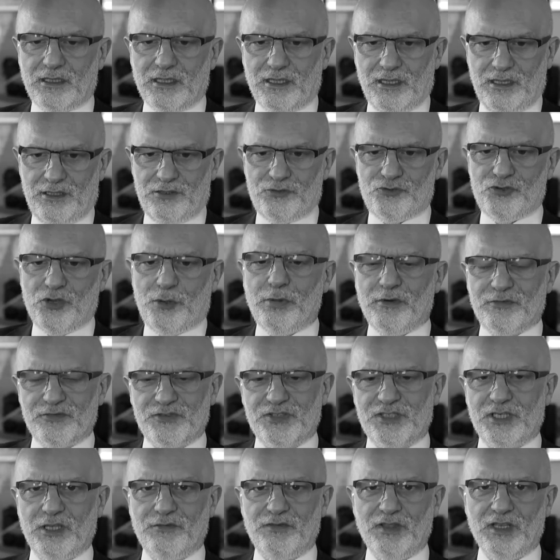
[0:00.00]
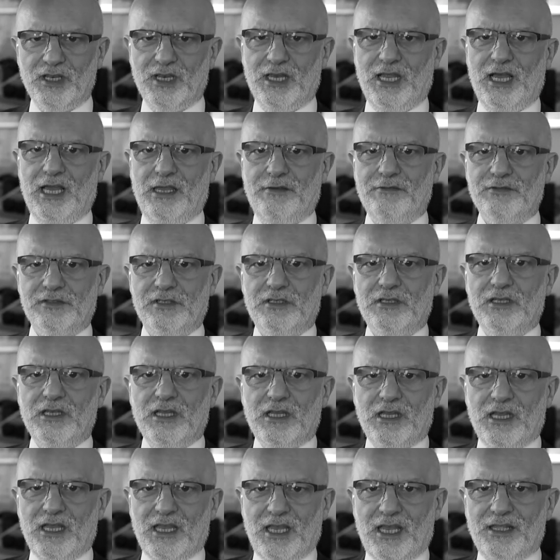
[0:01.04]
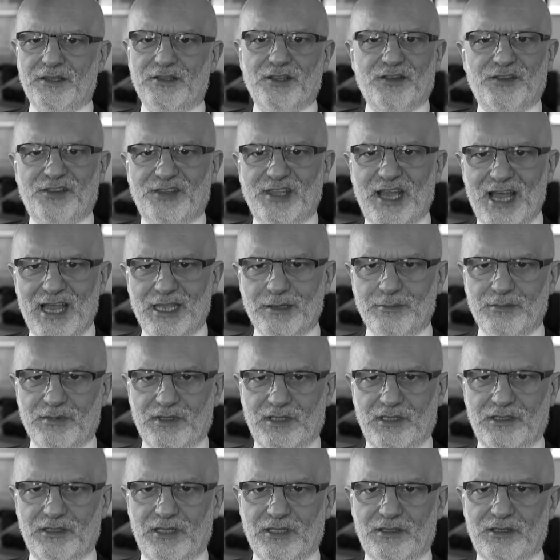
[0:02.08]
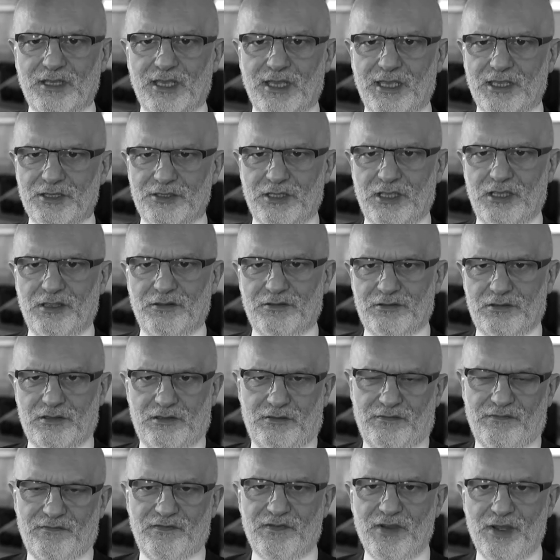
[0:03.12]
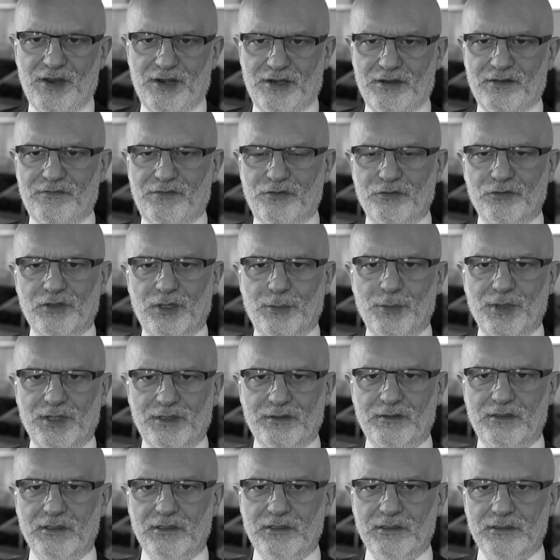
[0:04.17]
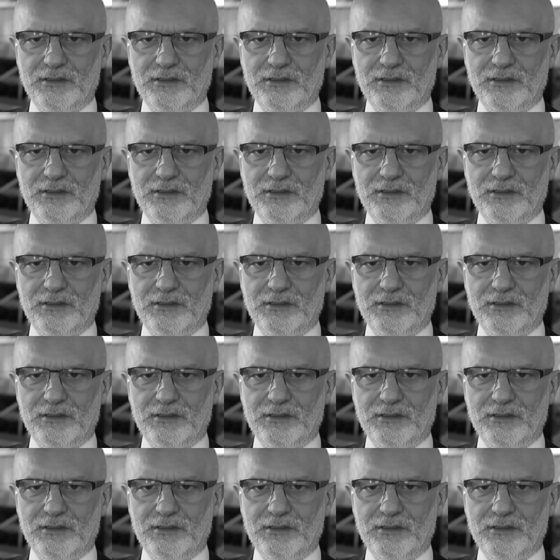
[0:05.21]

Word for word: the job of saving life, and the time in that case is very fundamental.